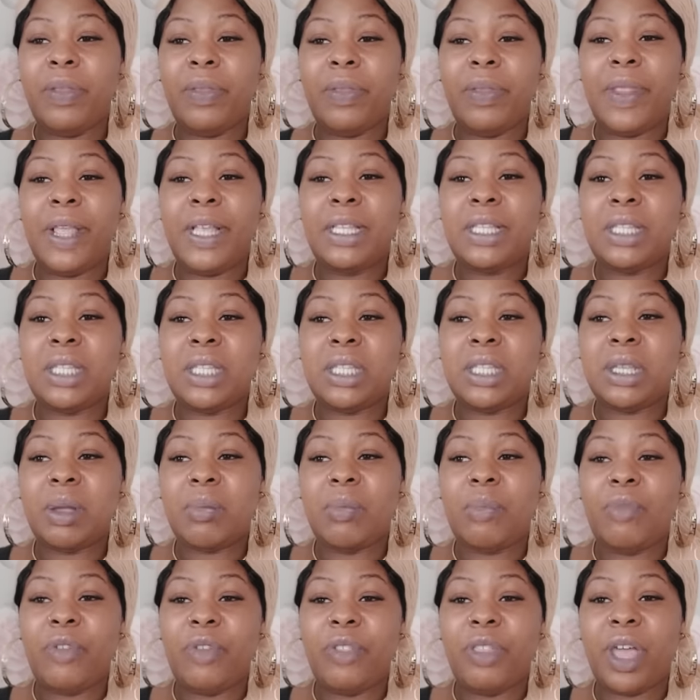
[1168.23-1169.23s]
this is
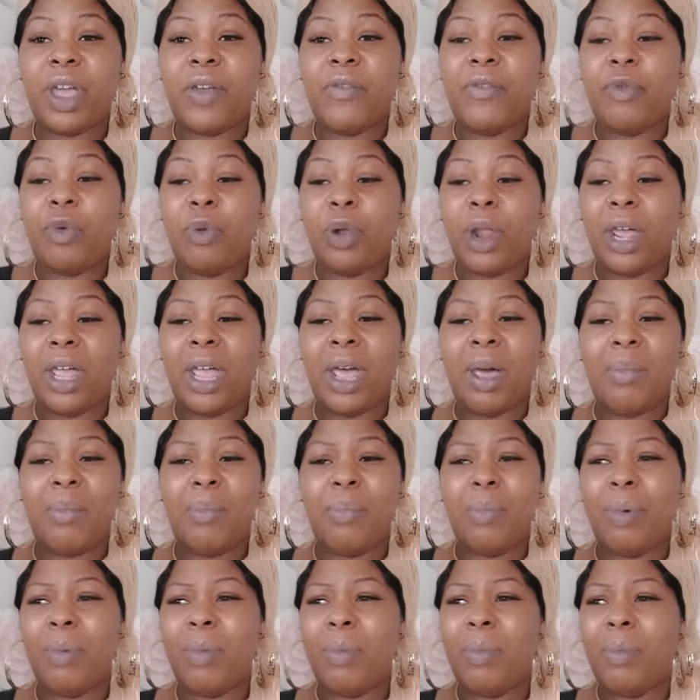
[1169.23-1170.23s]
something that I feel like
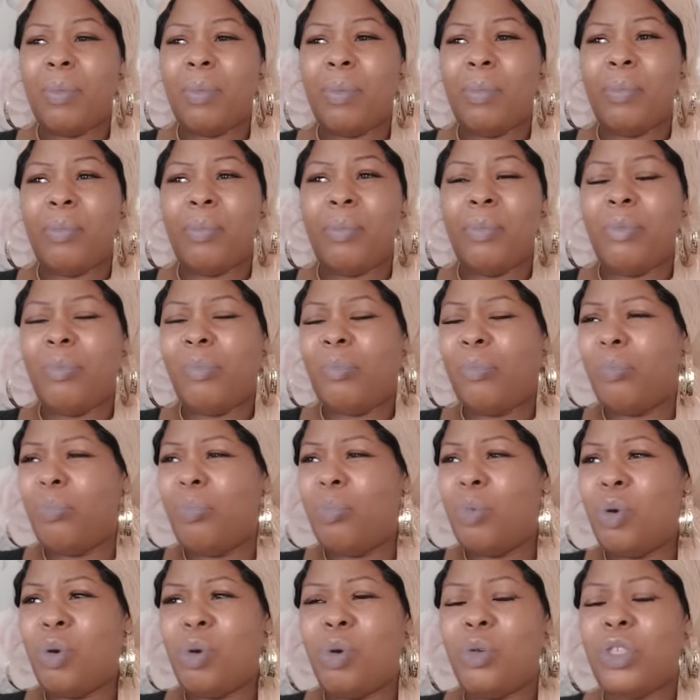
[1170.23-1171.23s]
I'm
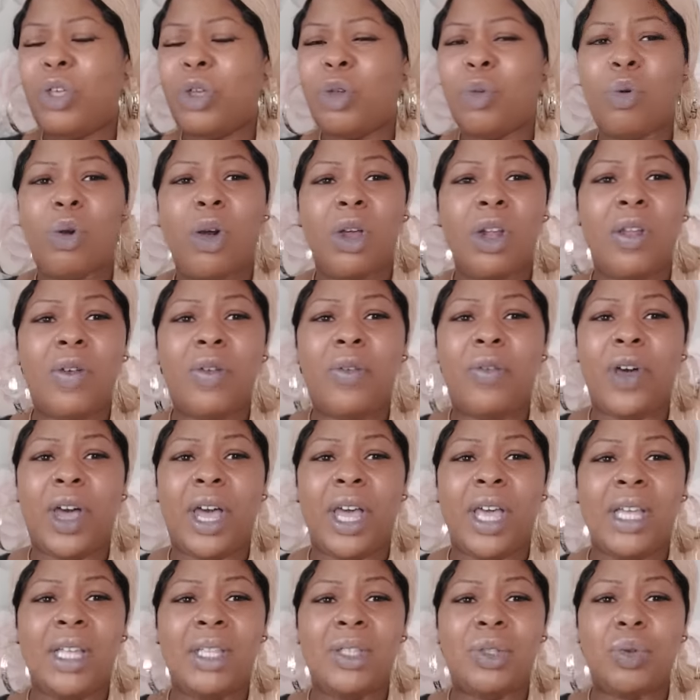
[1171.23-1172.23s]
more than
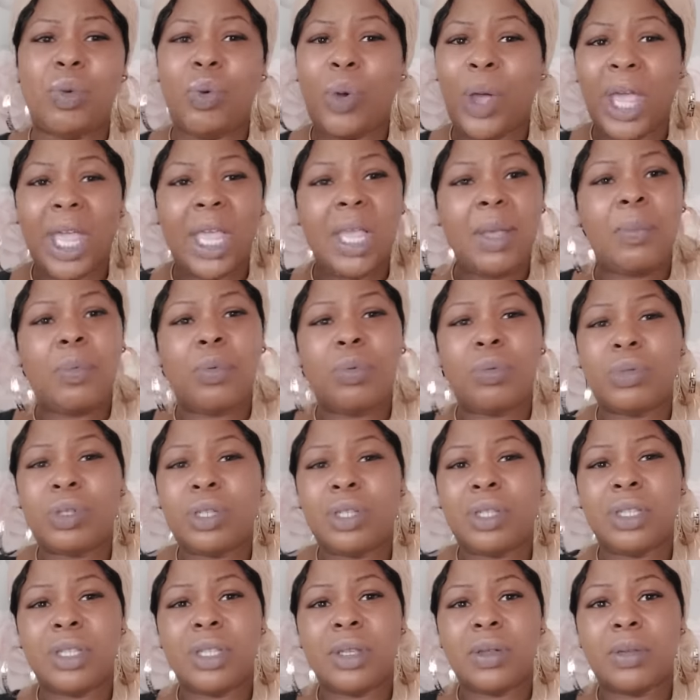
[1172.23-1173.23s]
qualified or able
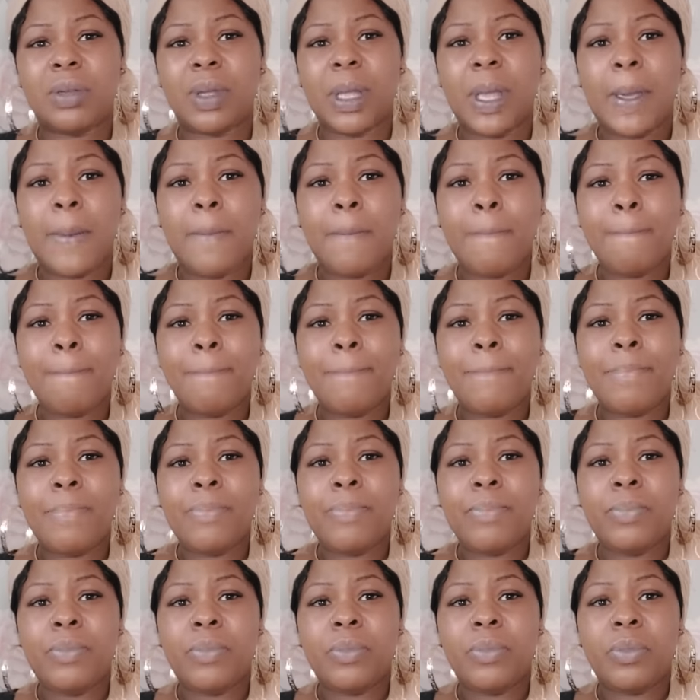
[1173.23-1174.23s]
to do.
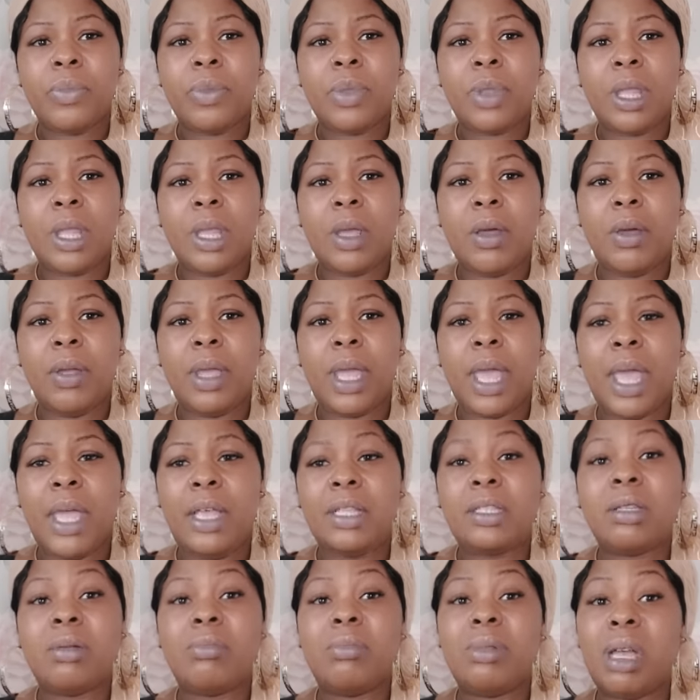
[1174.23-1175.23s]

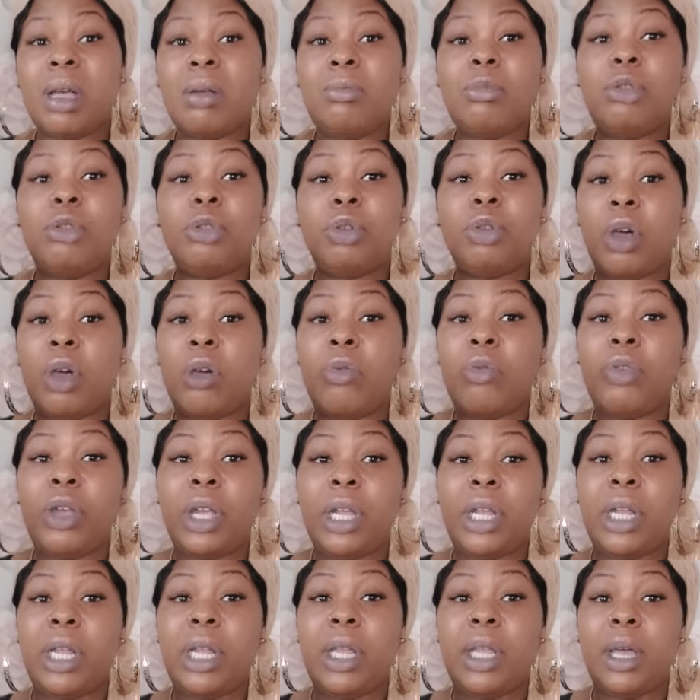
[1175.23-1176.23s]
Okay, sometimes you've got to
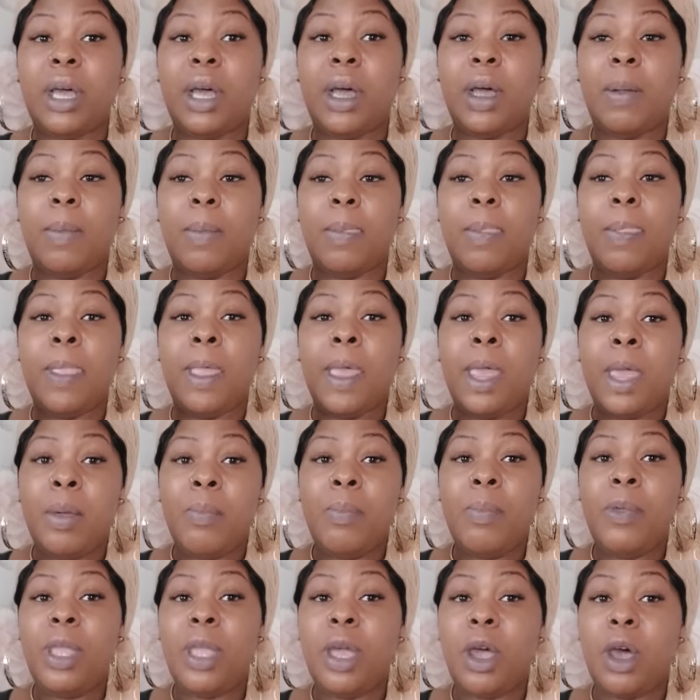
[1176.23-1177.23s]
really
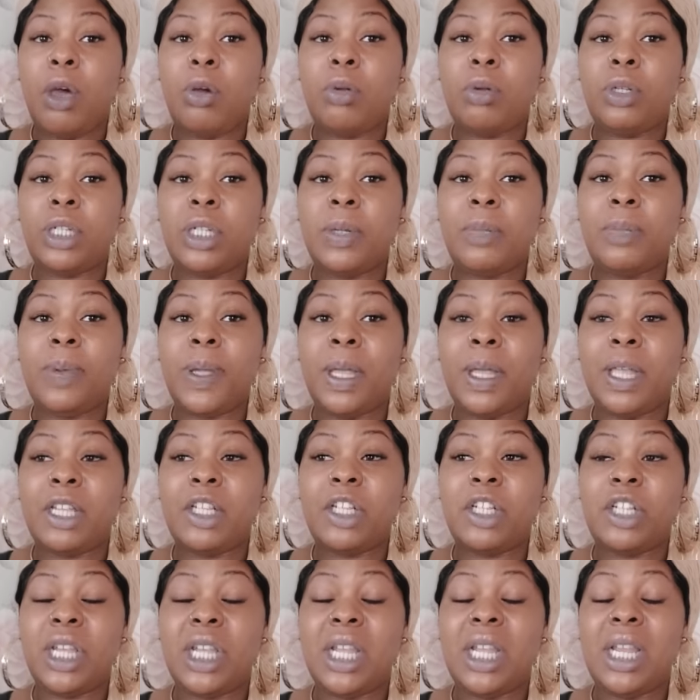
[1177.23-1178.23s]
be your own
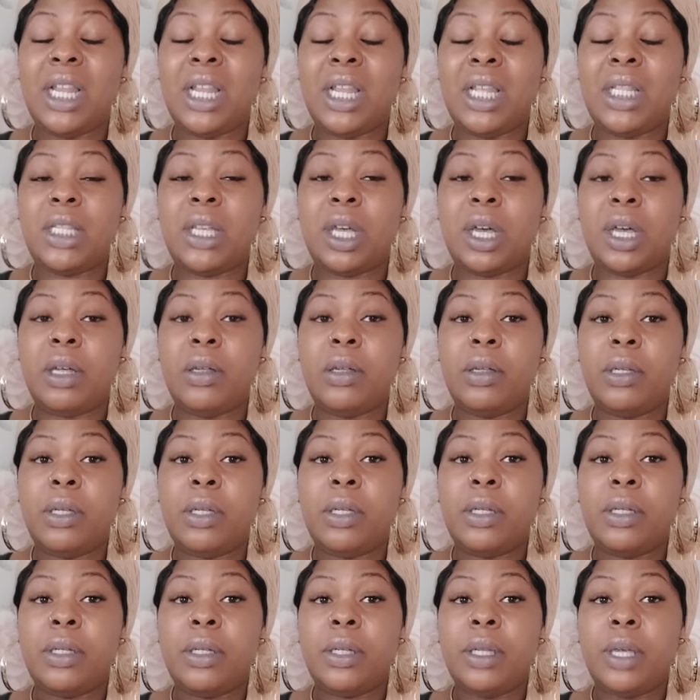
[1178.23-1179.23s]
biggest cheerleader.
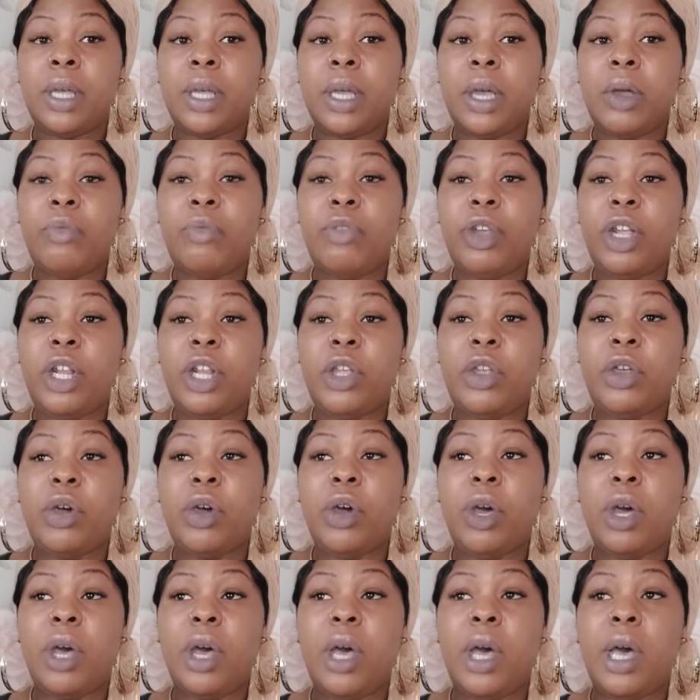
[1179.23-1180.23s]
And really
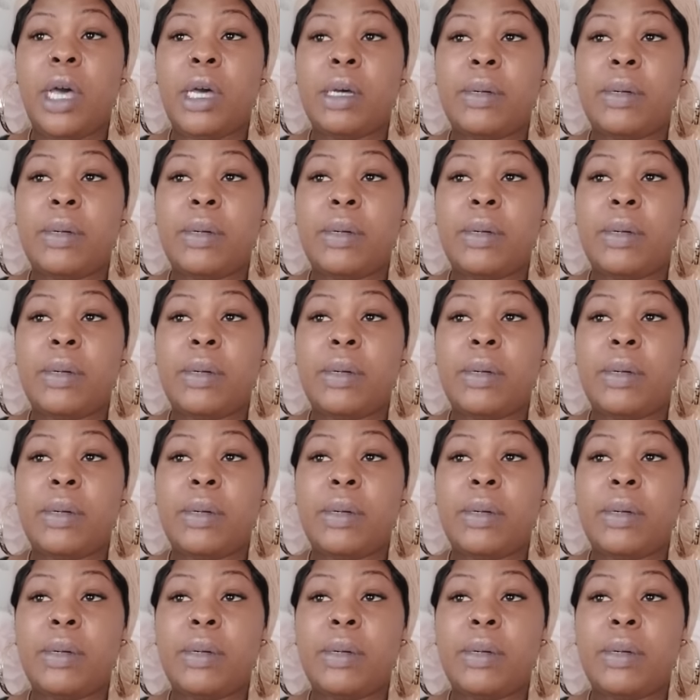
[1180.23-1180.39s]
got